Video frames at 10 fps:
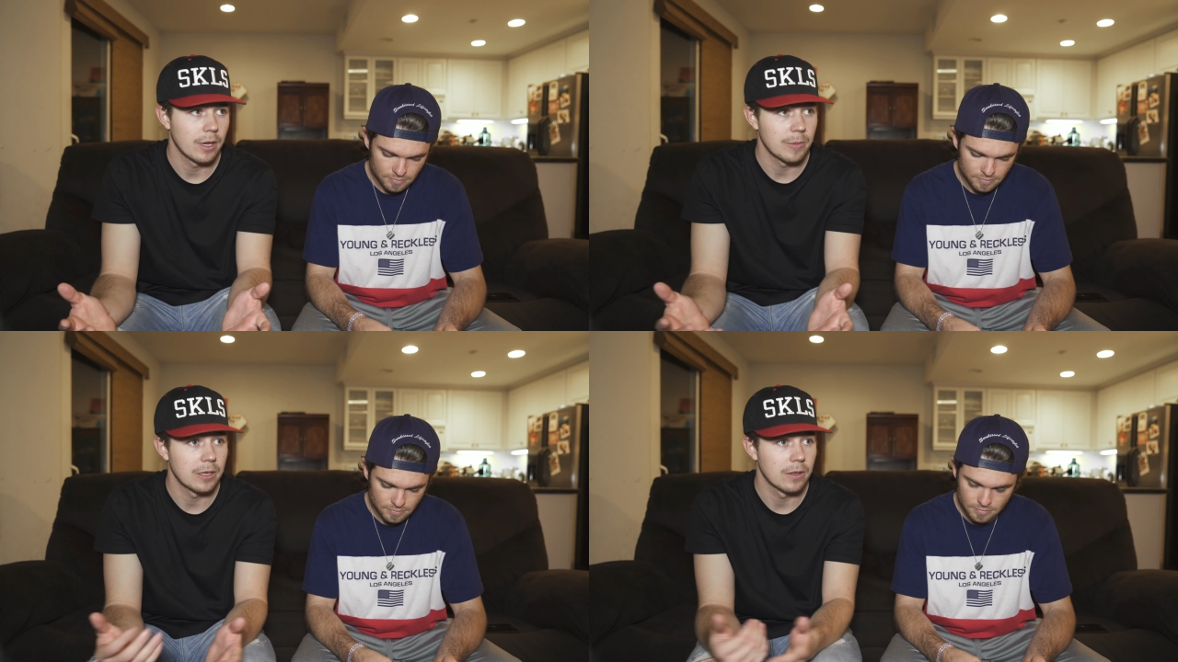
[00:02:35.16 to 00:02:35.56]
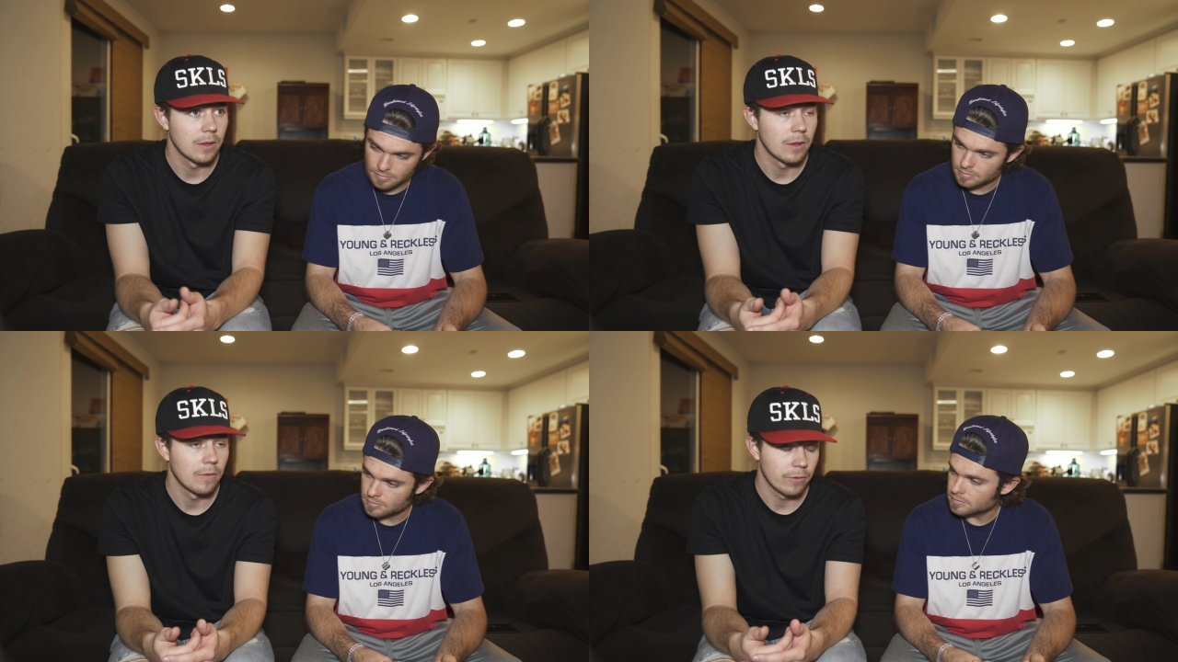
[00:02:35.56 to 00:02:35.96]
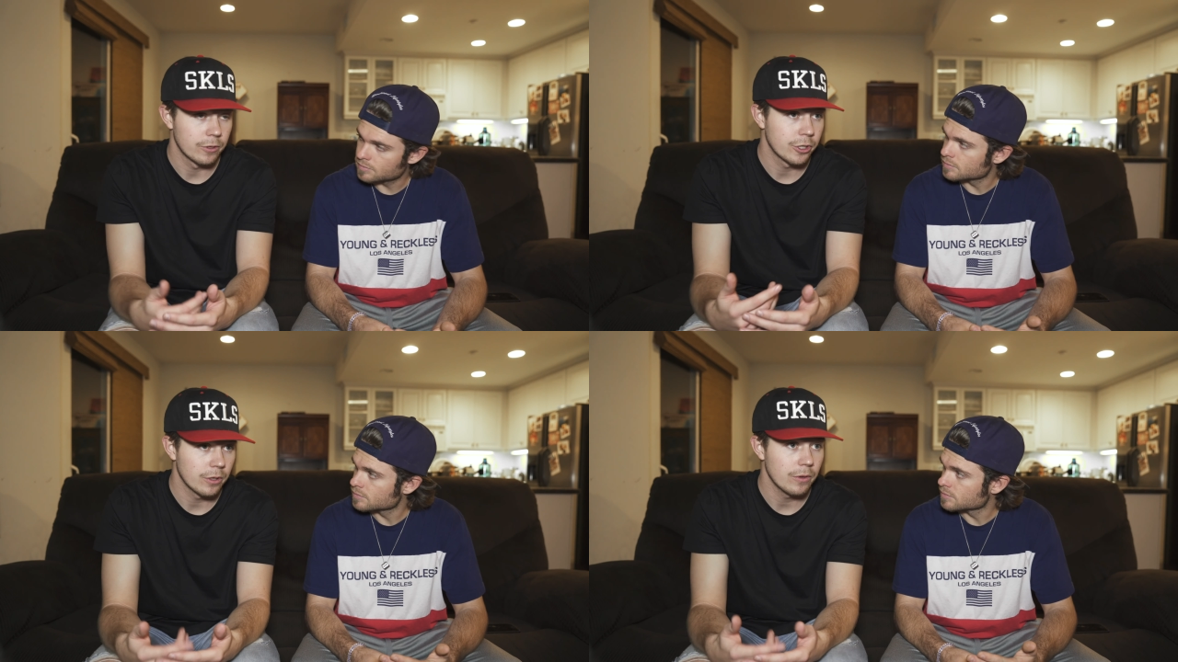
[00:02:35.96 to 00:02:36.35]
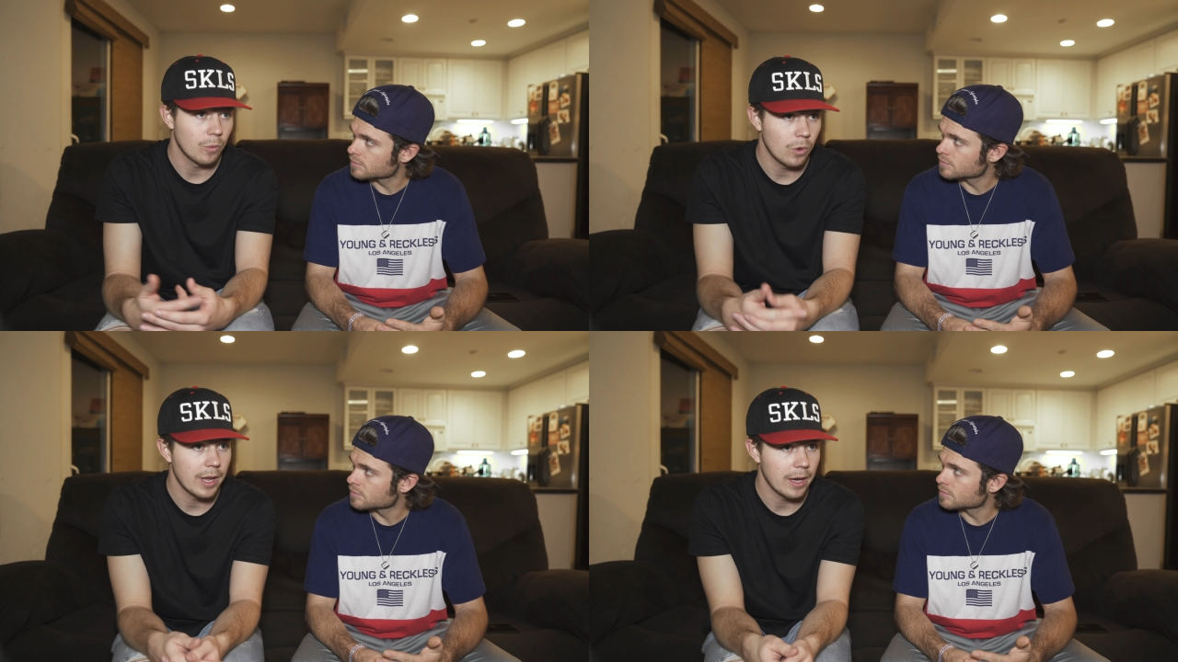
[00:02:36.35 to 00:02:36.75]
Speaker 1: I mean, for sure, the
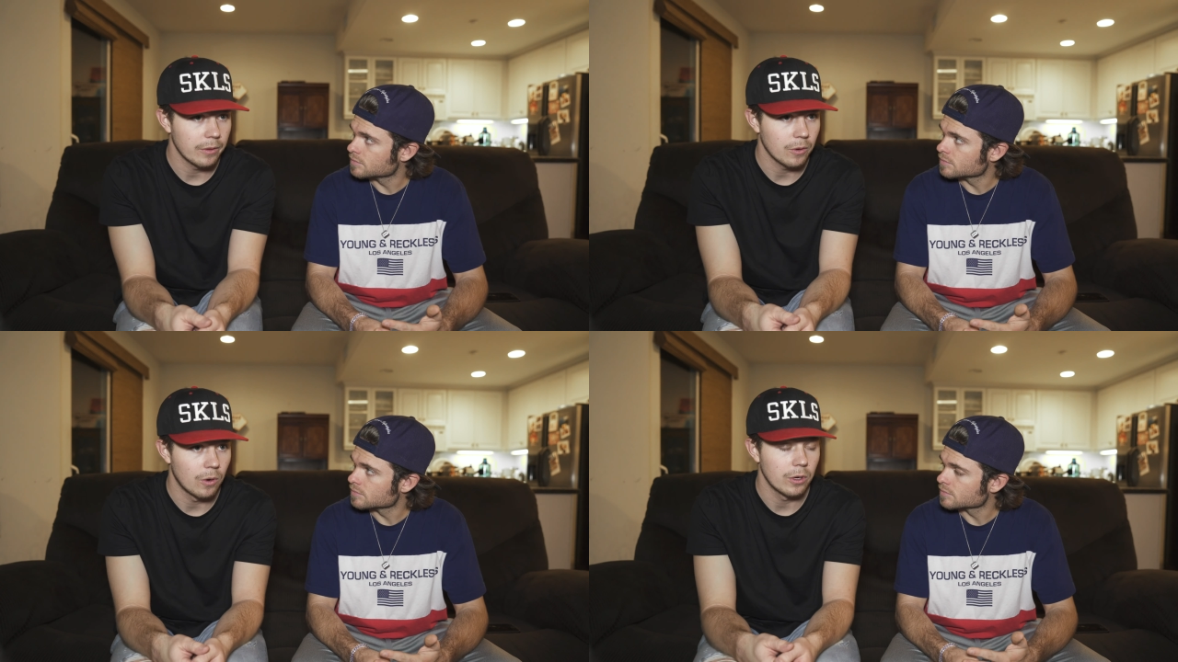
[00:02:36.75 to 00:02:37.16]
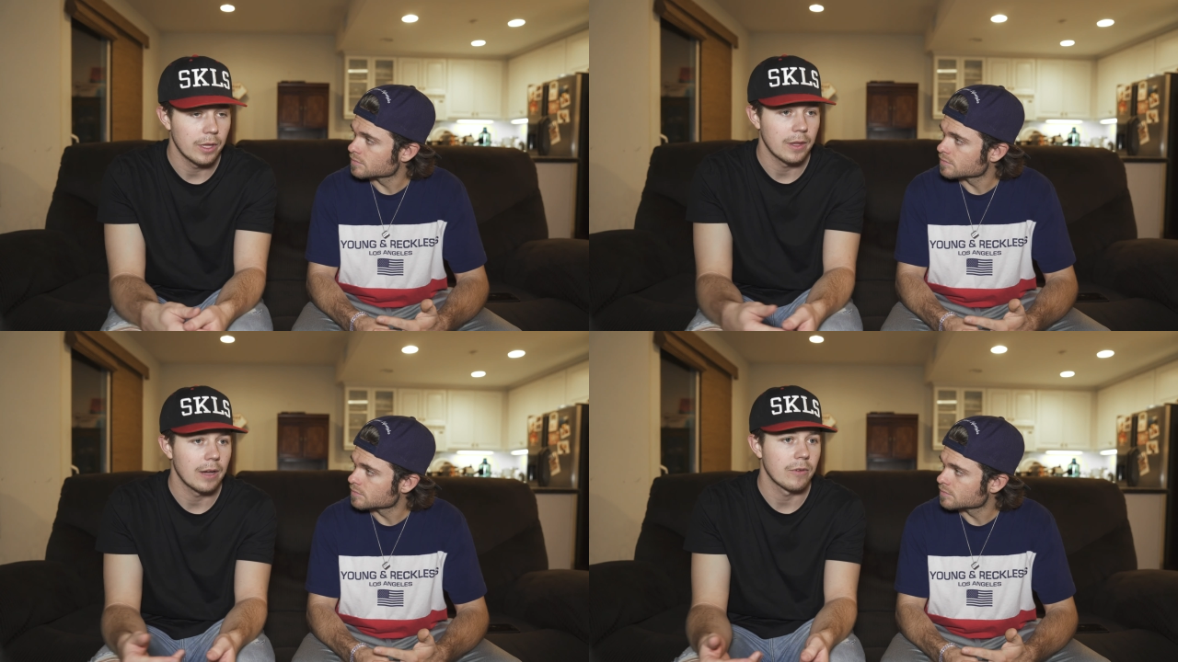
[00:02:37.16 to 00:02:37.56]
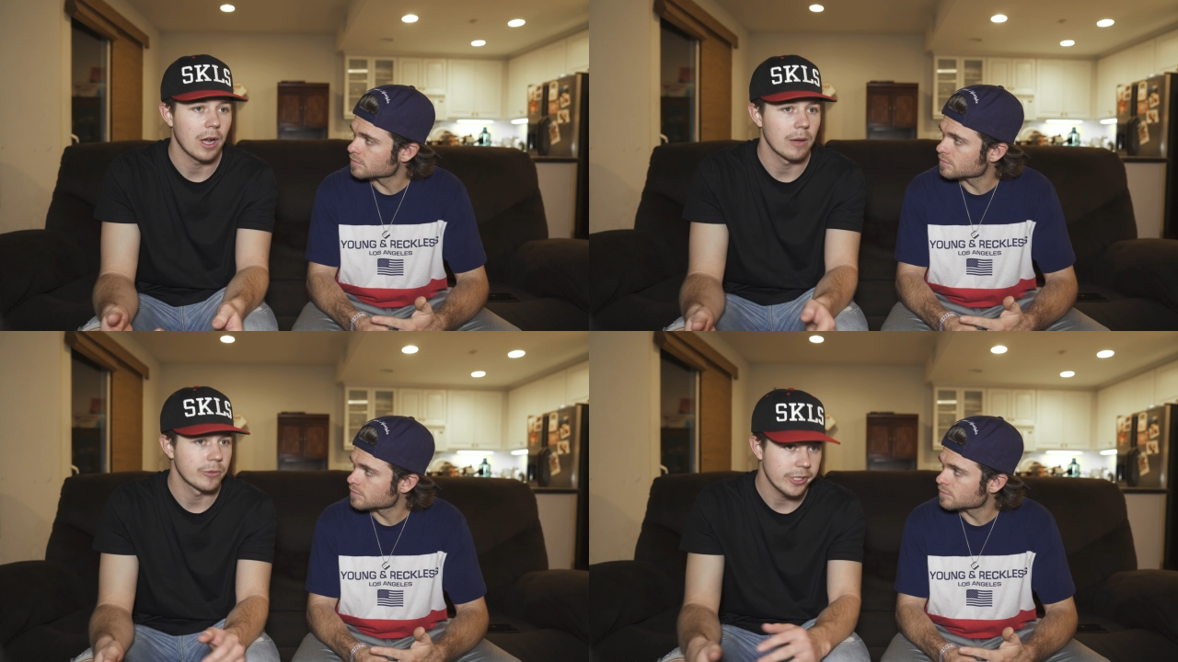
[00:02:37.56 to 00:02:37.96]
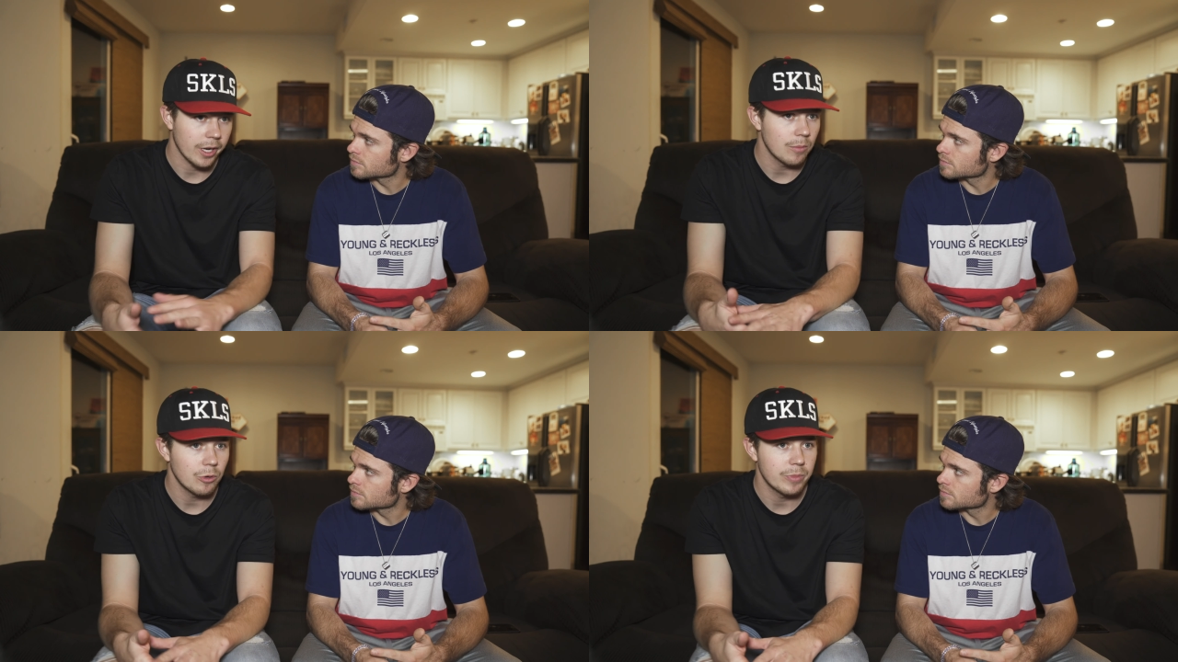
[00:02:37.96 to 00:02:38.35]
one health goal, and then I've accomplished a
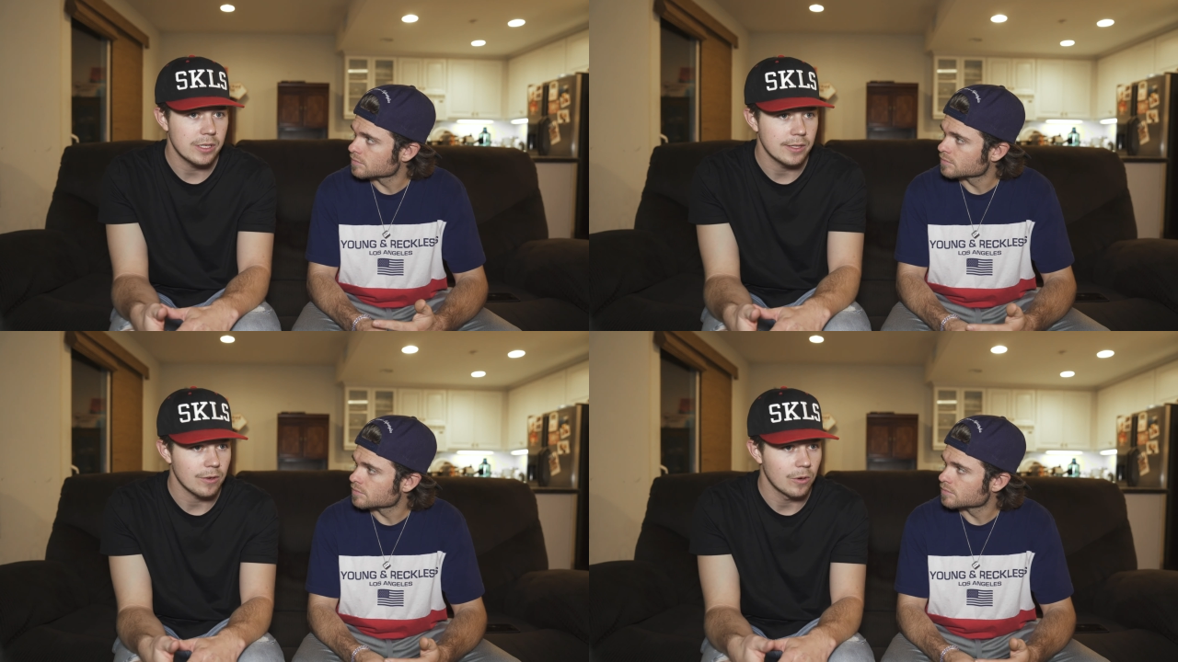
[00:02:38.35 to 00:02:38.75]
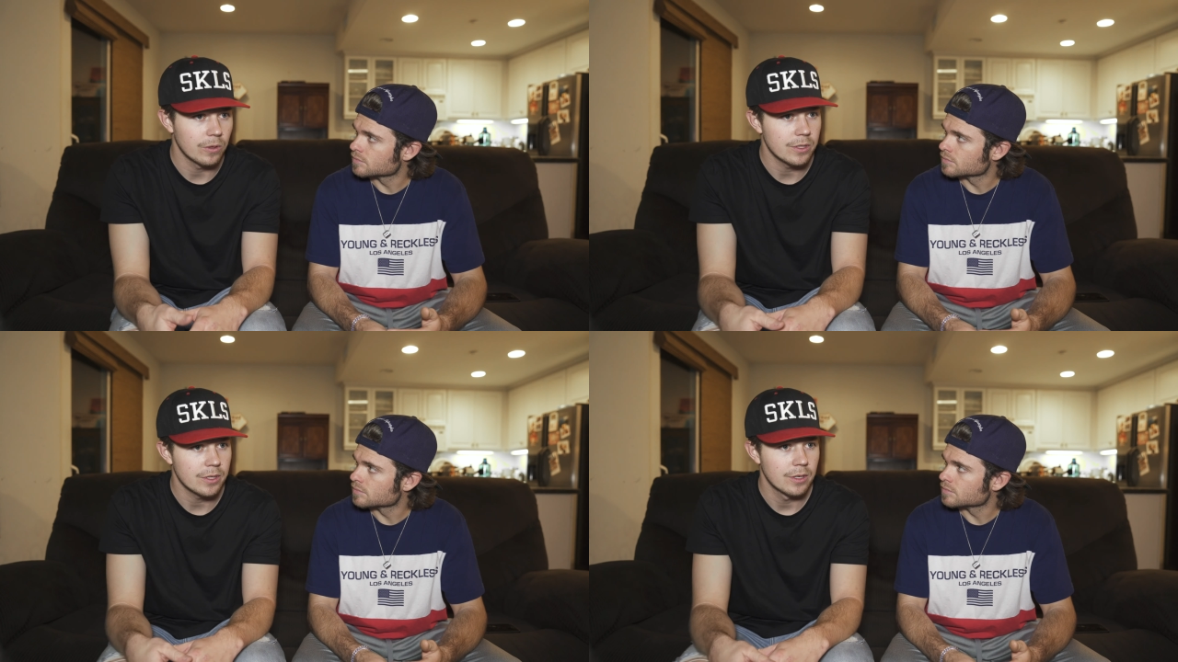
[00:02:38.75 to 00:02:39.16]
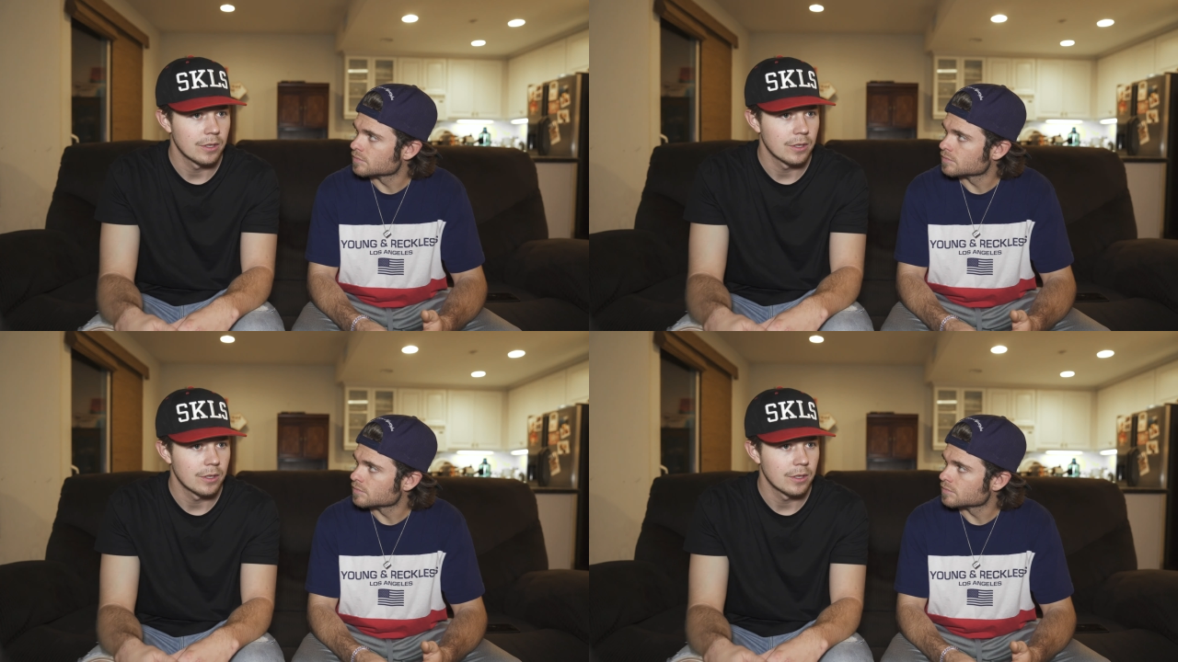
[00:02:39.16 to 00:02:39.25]
couple business goals,